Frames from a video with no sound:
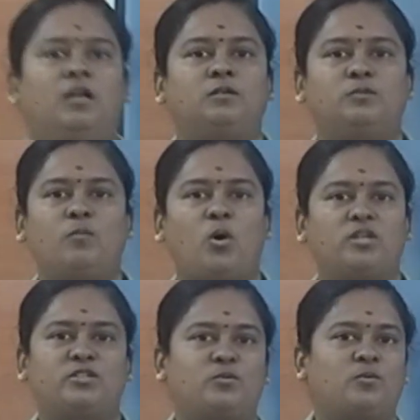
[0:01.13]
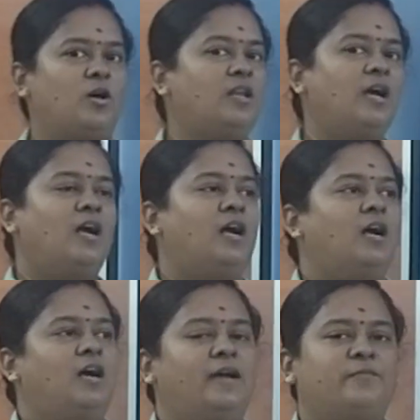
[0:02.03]
Good morning to all.
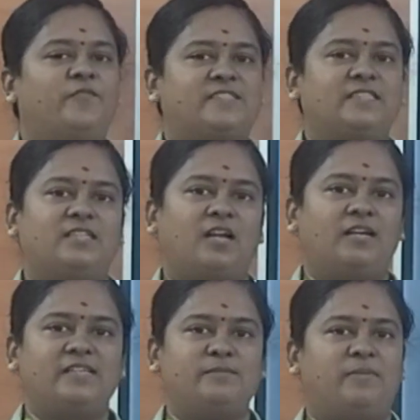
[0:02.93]
I am Vasantarani,